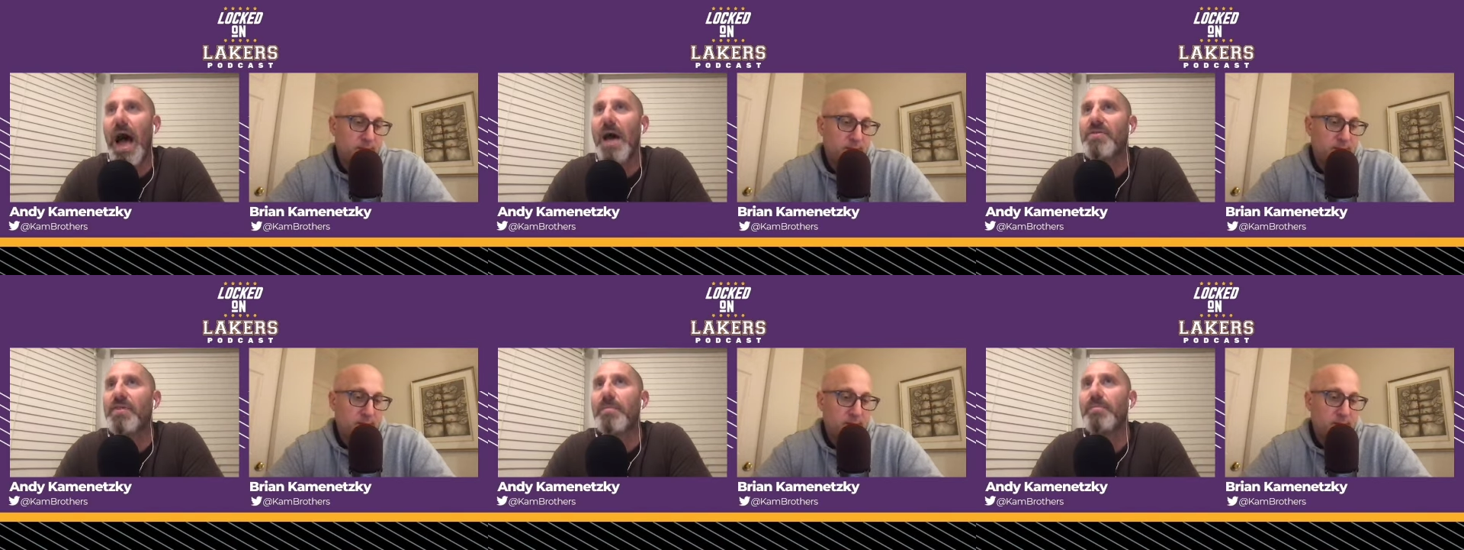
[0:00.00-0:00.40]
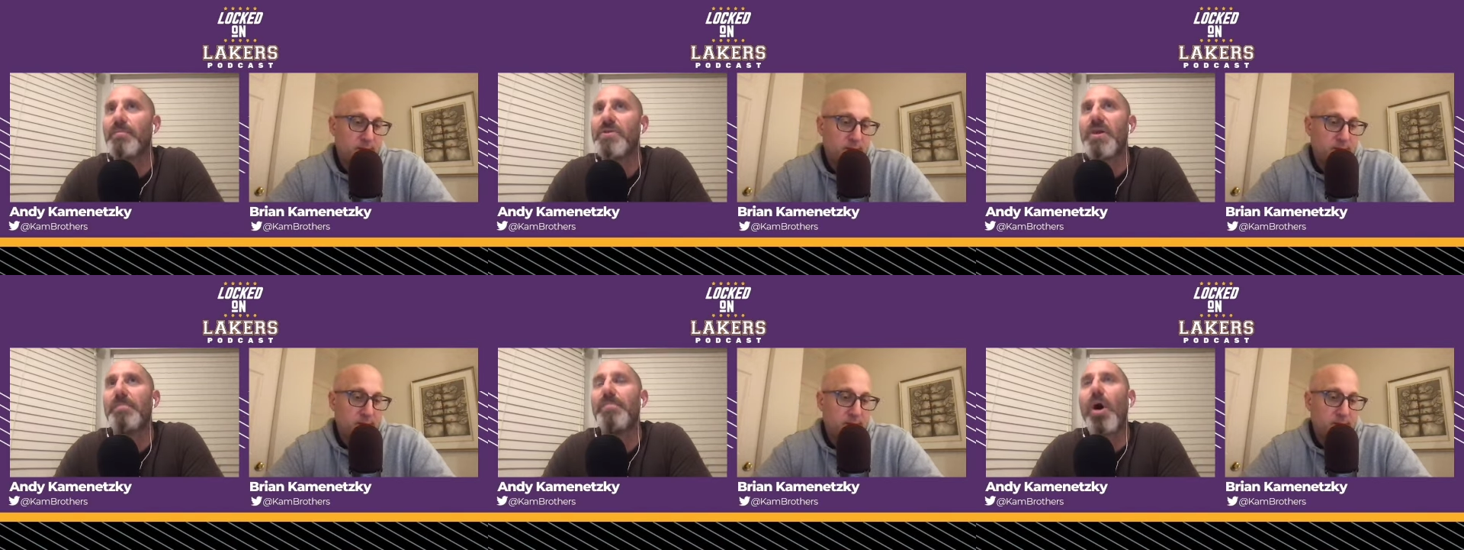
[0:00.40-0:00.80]
Speaker 1: the
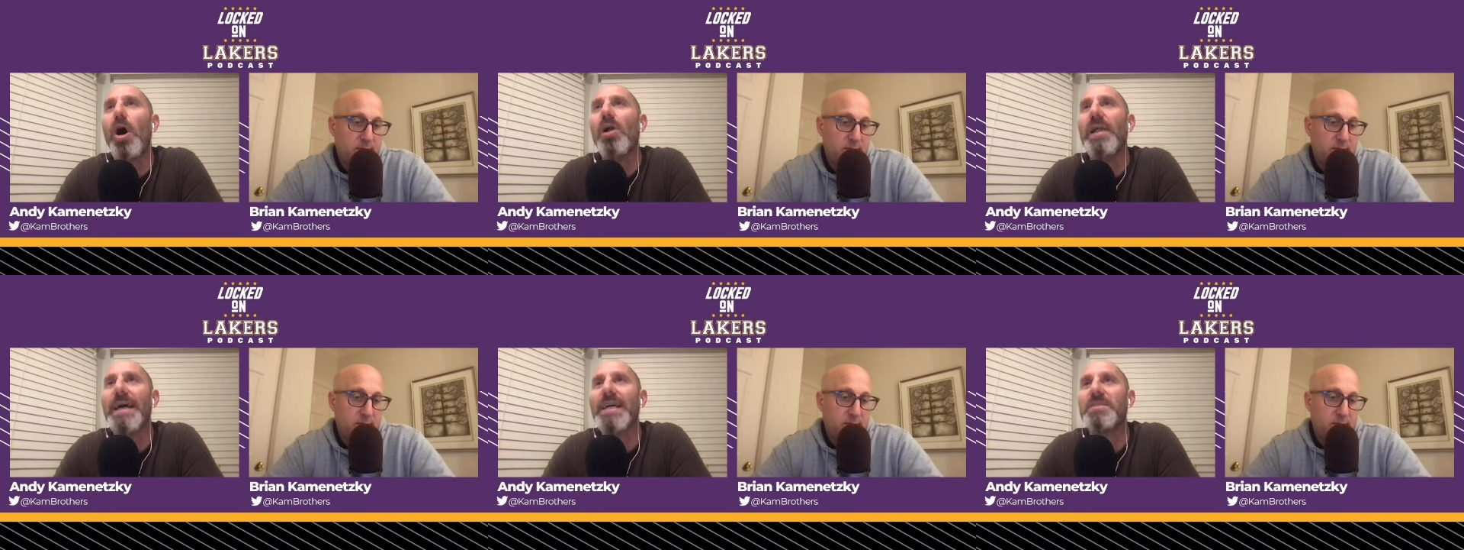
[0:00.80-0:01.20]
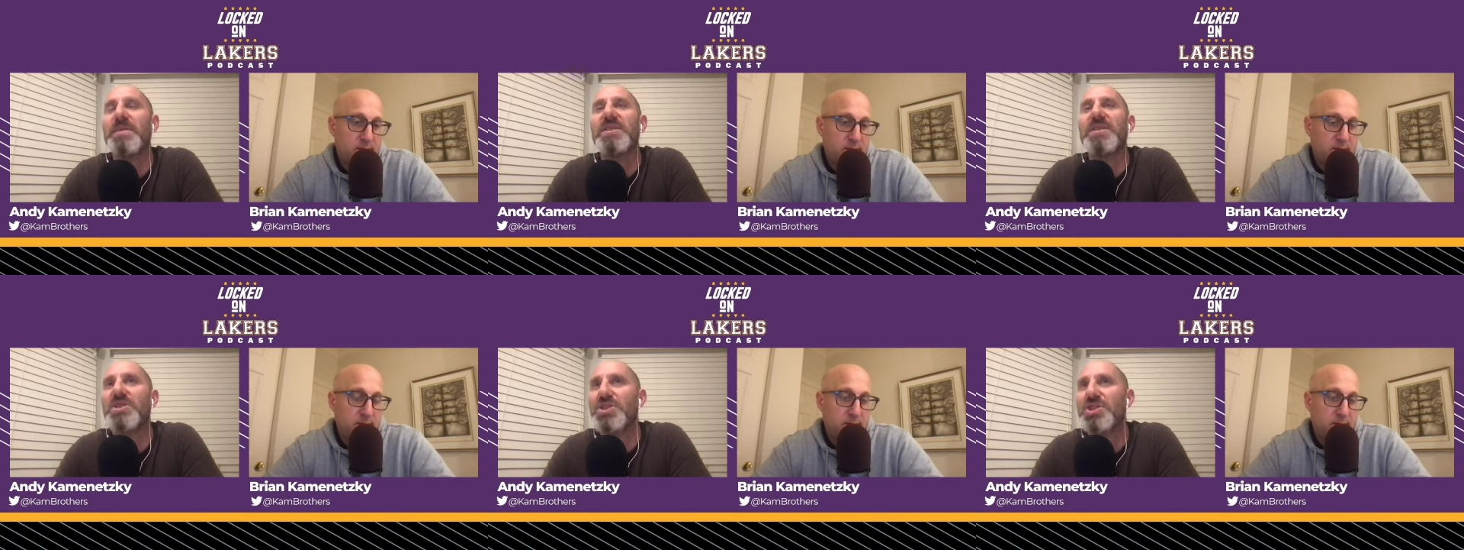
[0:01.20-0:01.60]
ball has
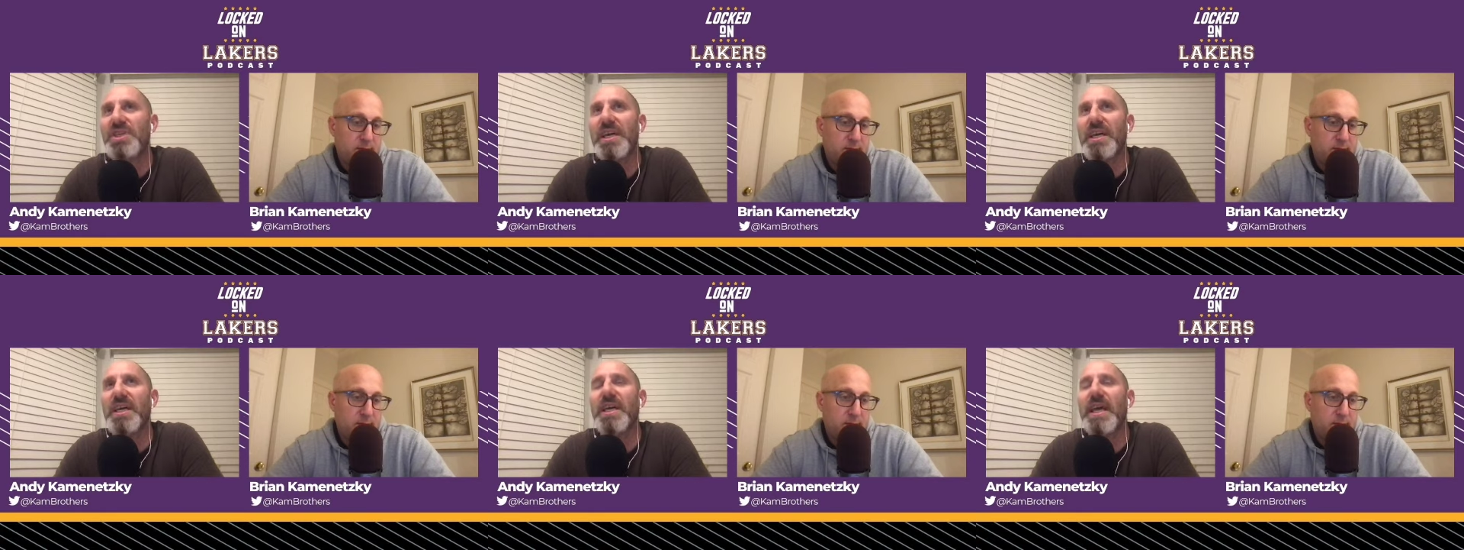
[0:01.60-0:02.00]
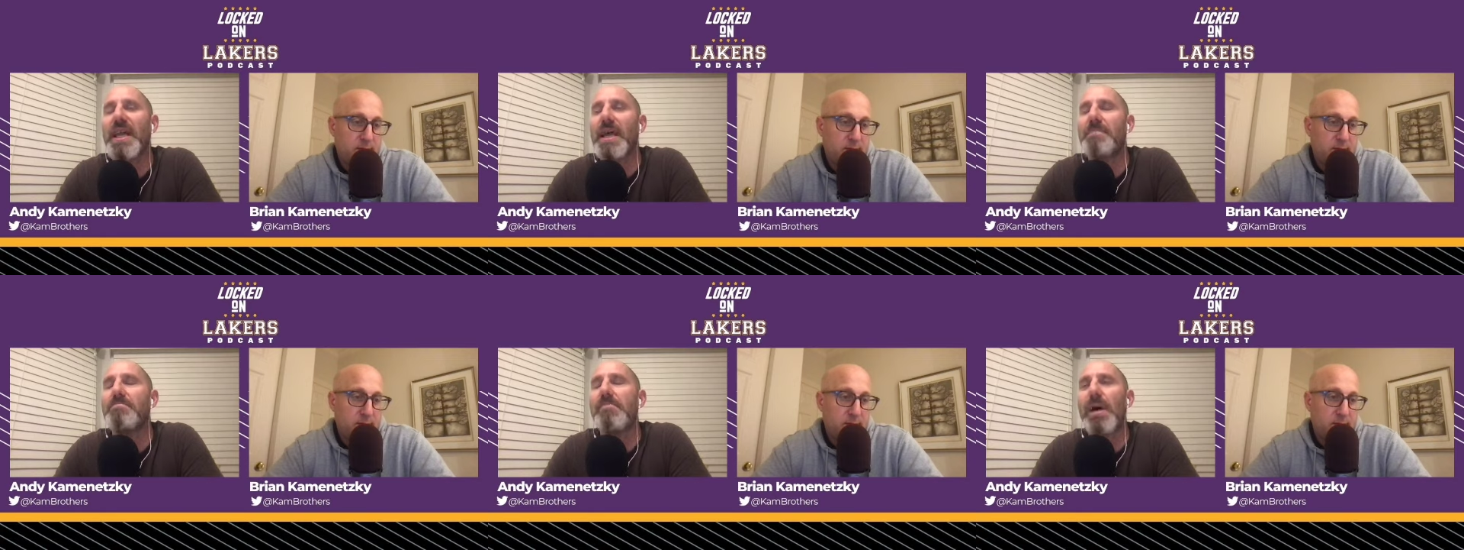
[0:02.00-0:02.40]
been sticking in
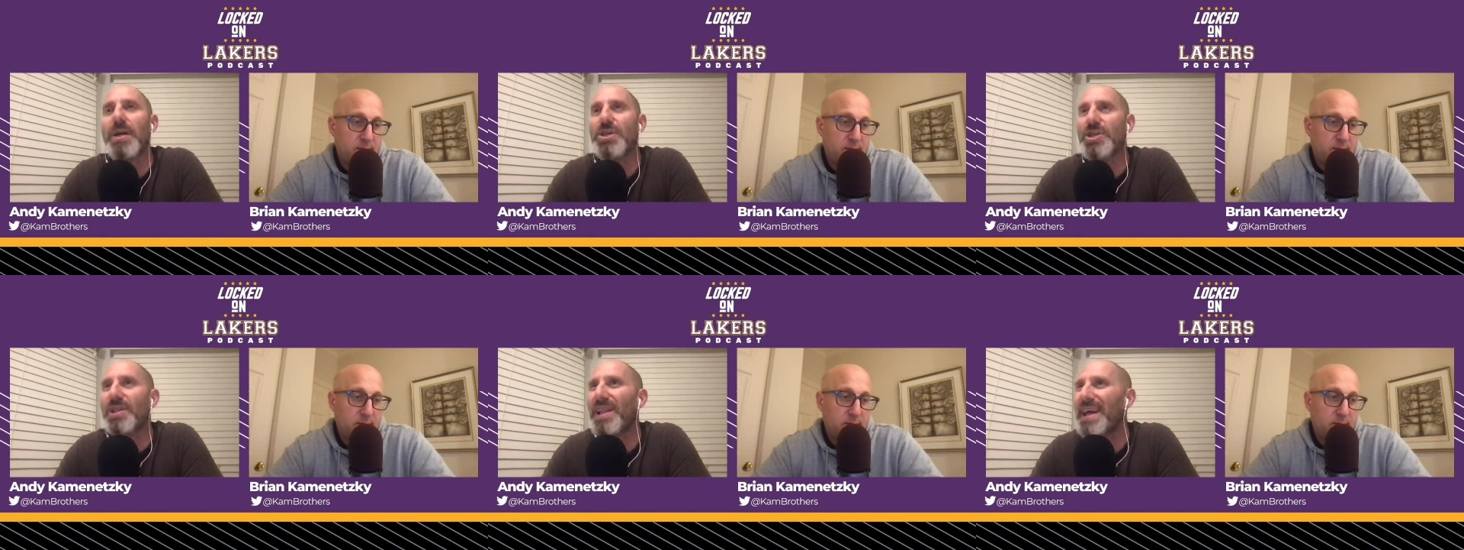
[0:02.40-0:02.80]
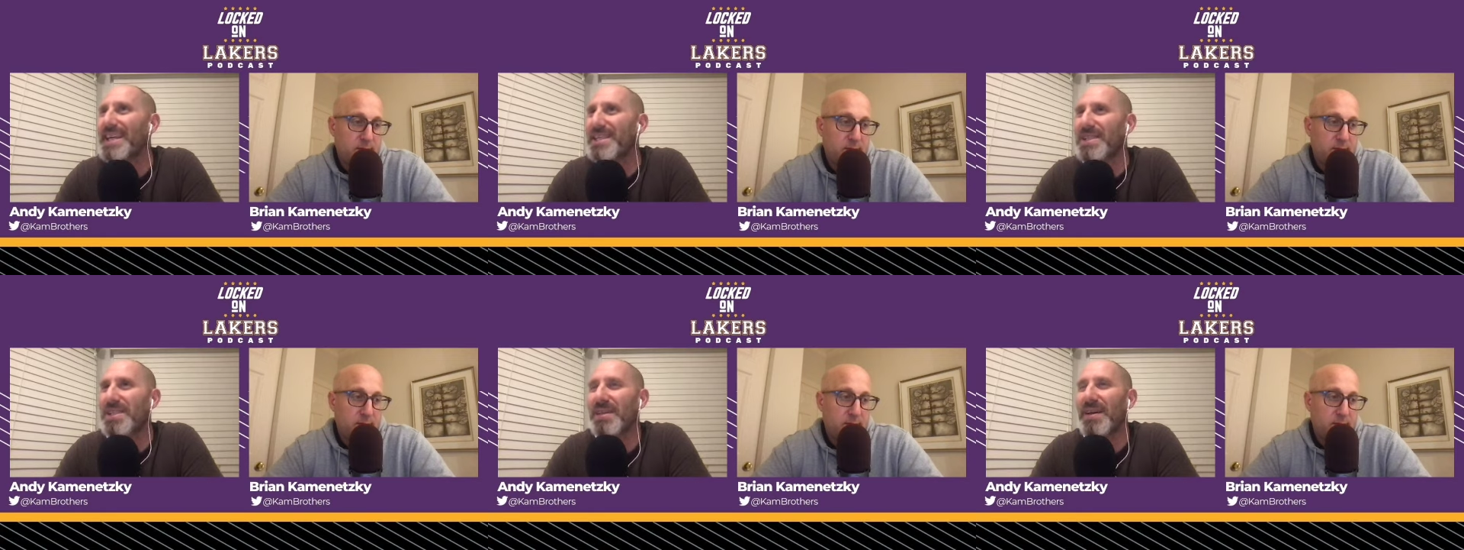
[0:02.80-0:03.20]
a much
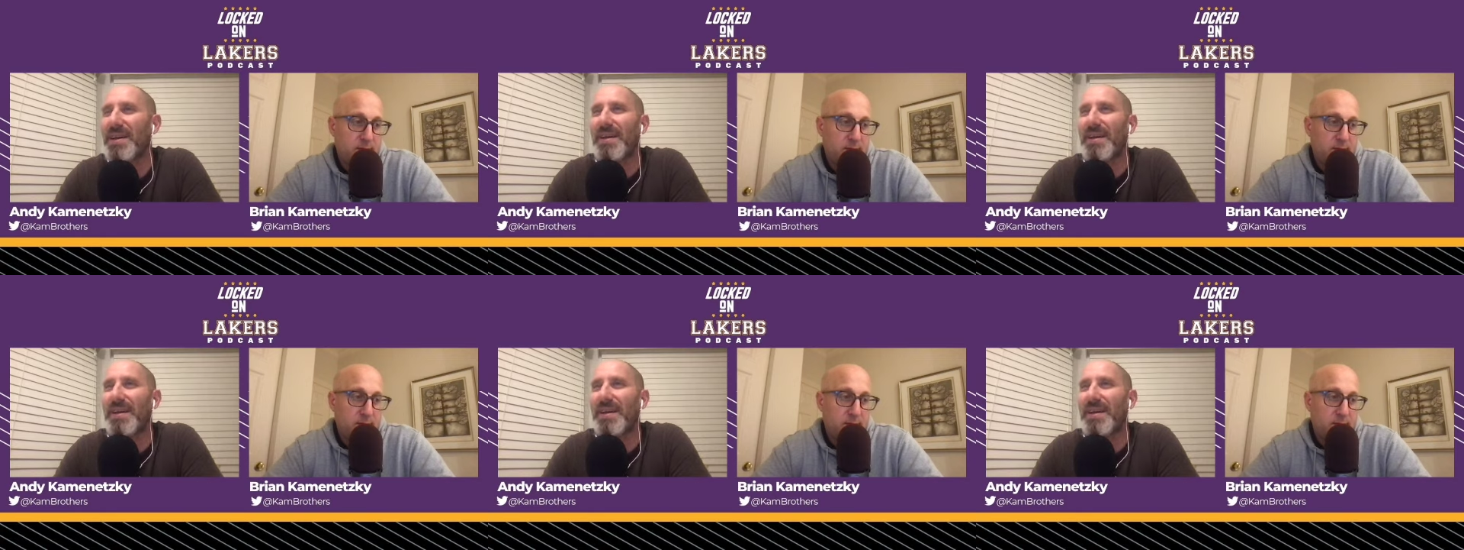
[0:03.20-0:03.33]
less